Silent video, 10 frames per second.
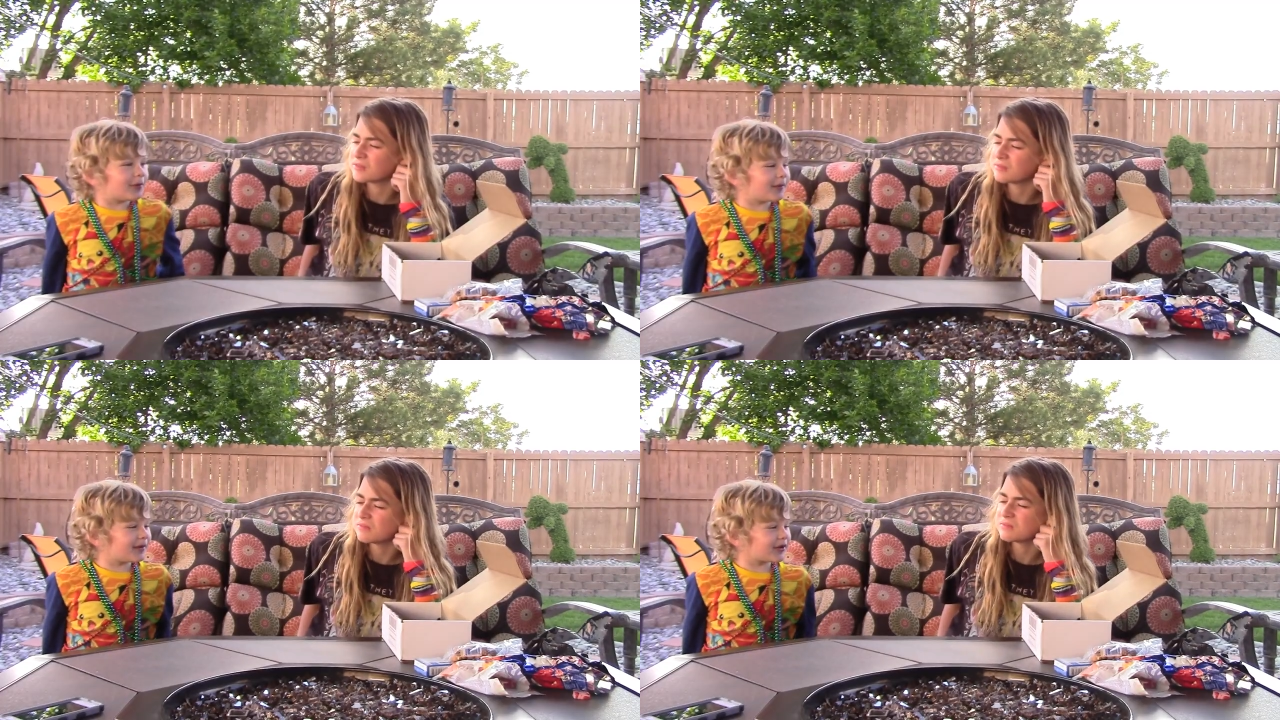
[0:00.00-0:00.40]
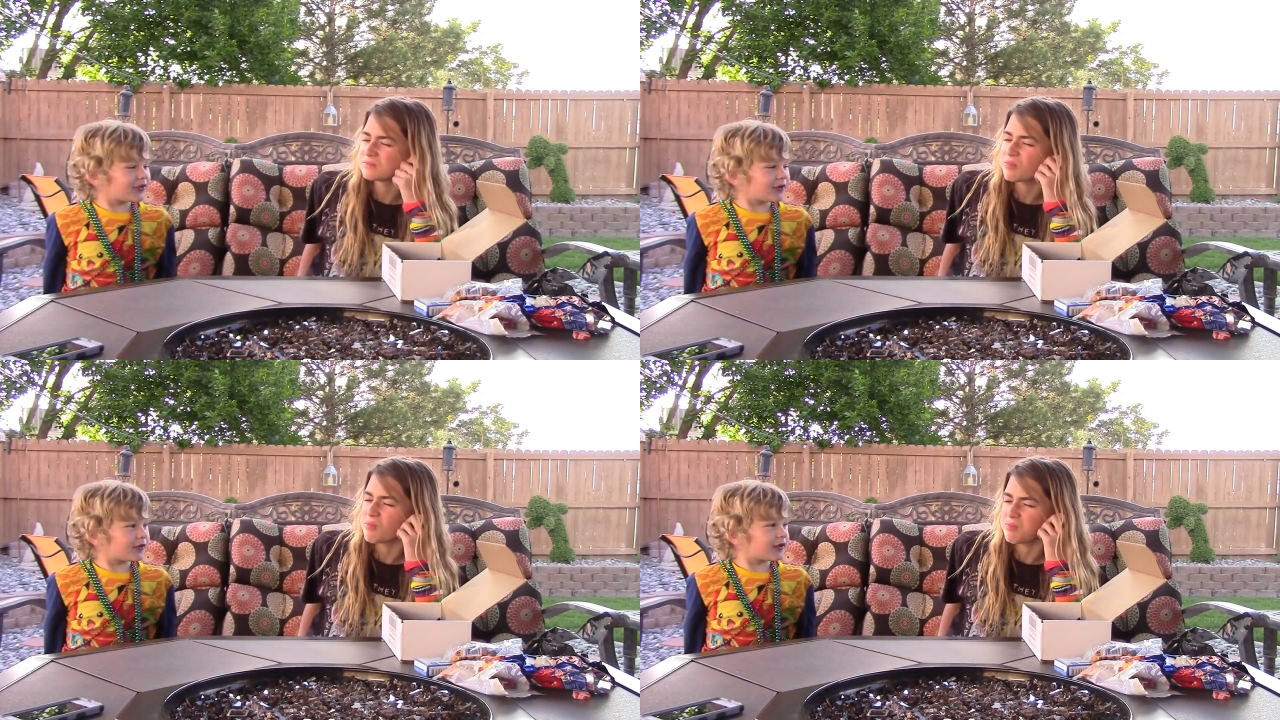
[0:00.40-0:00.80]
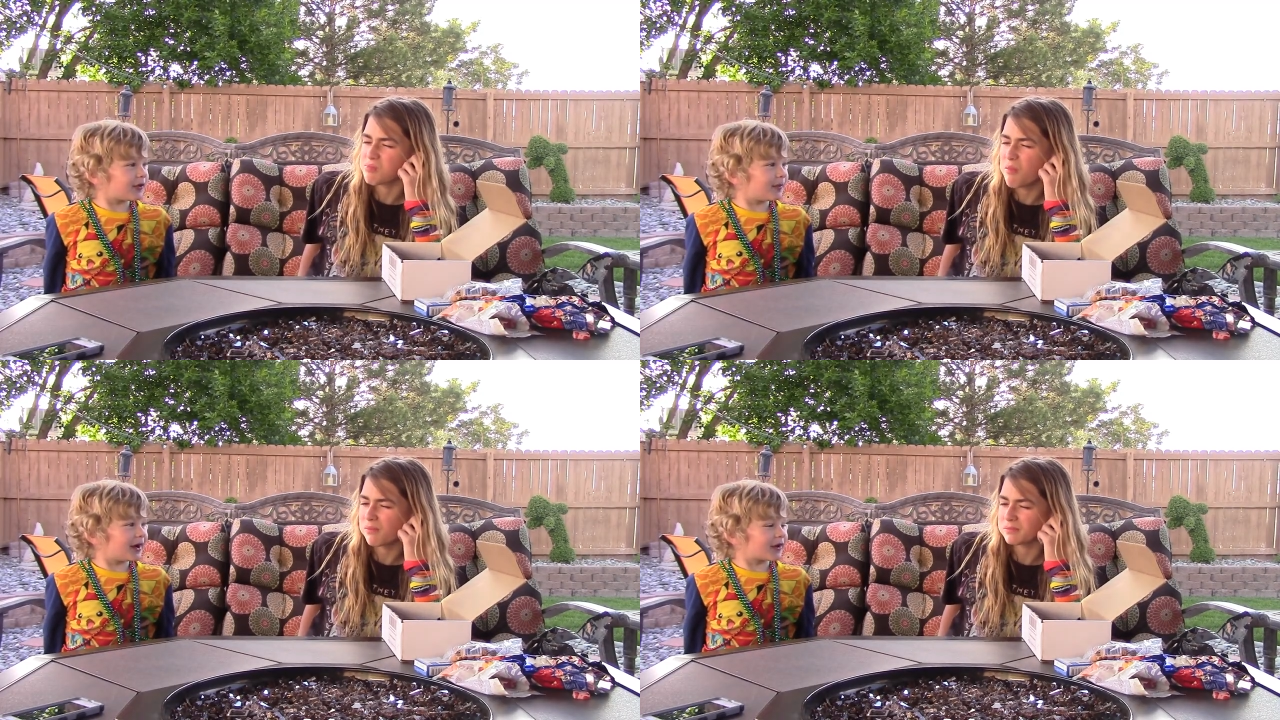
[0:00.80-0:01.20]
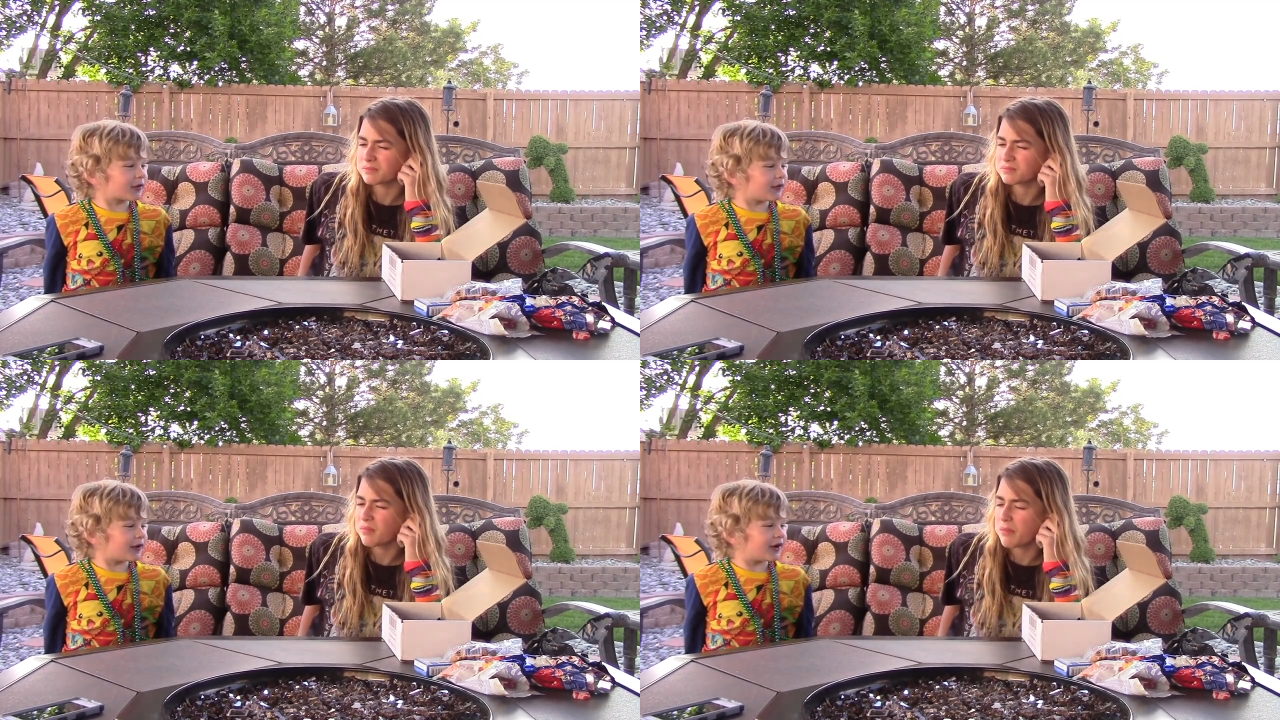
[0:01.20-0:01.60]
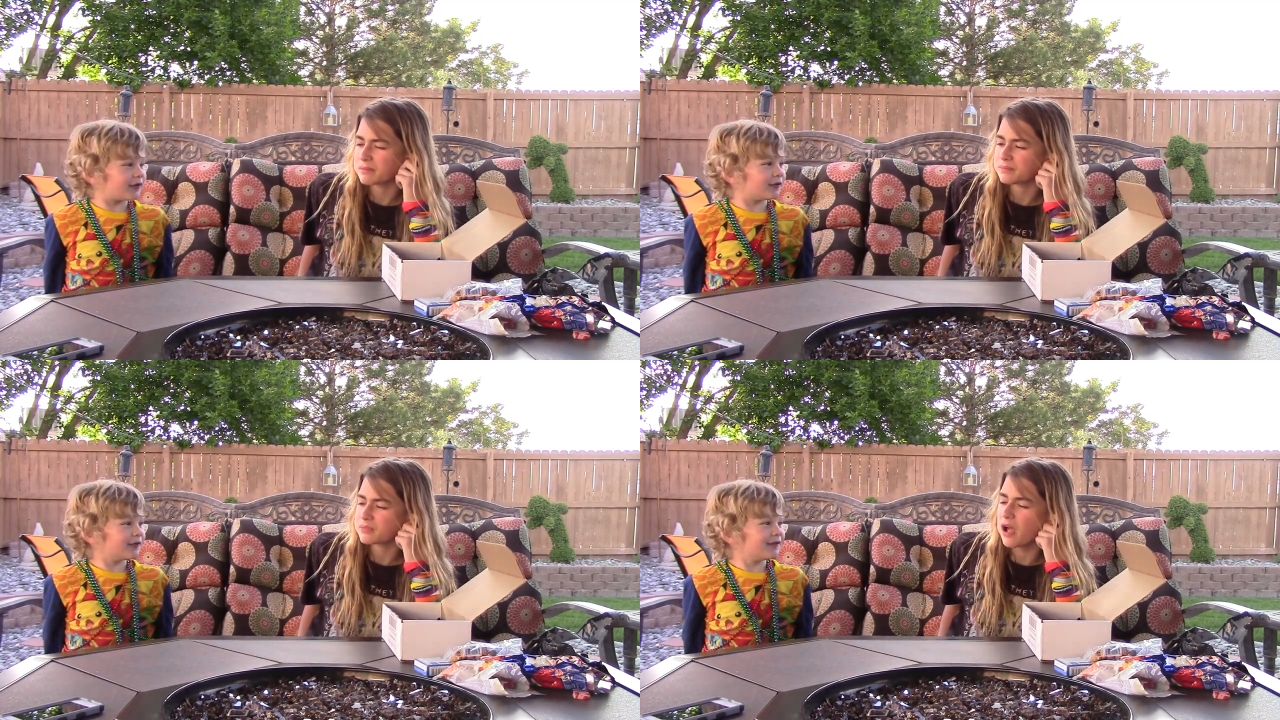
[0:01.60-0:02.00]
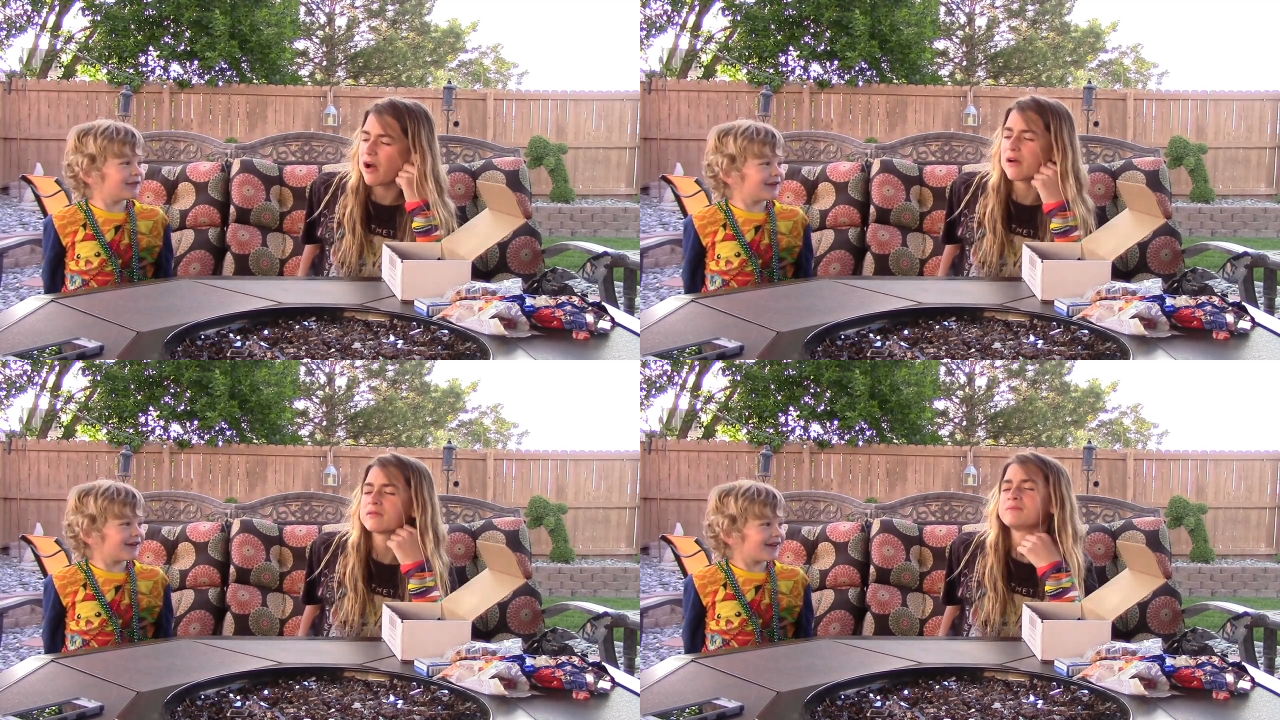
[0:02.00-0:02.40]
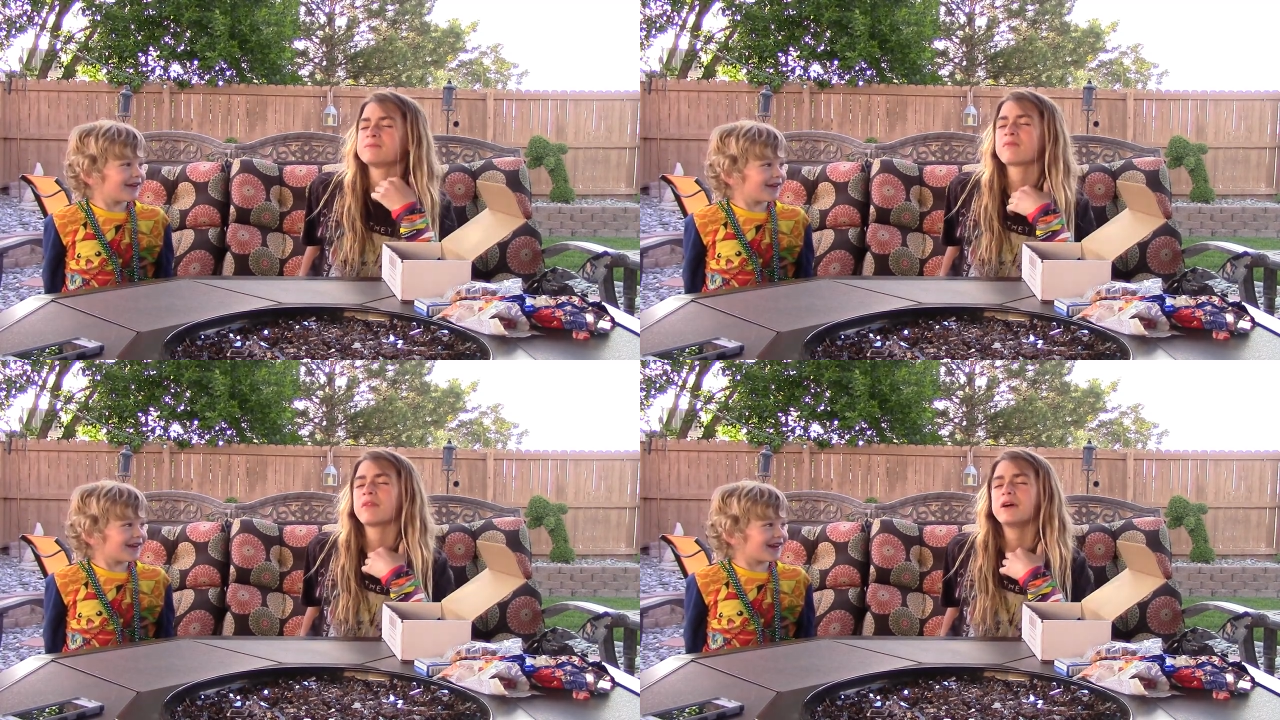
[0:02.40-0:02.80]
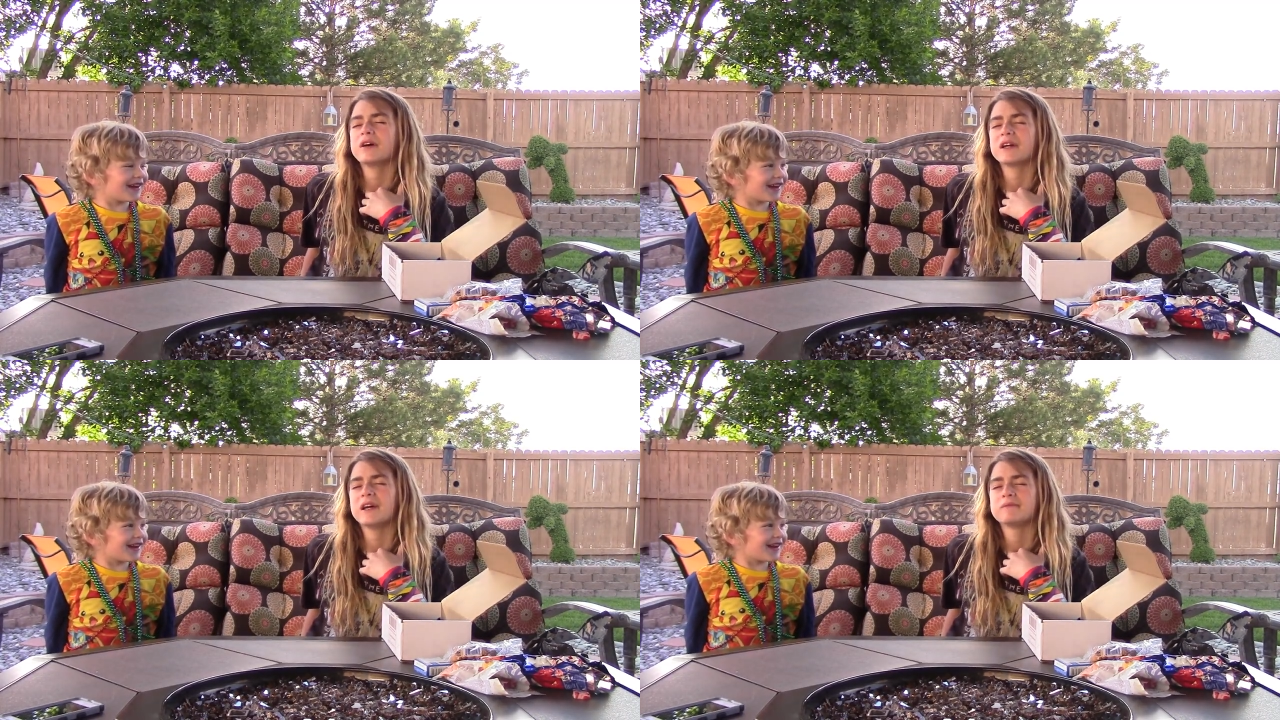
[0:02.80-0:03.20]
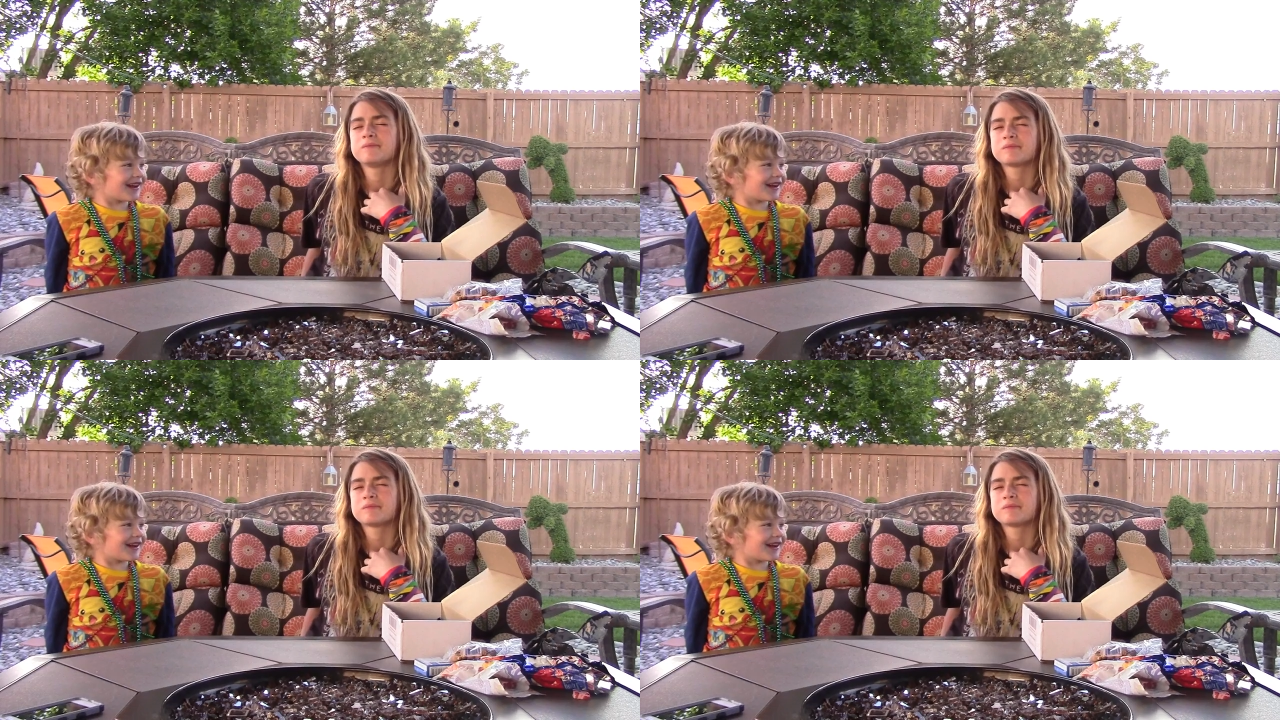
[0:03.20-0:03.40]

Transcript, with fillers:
Speaker 1: put myself in the microwave.
Speaker 2: Oh, okay.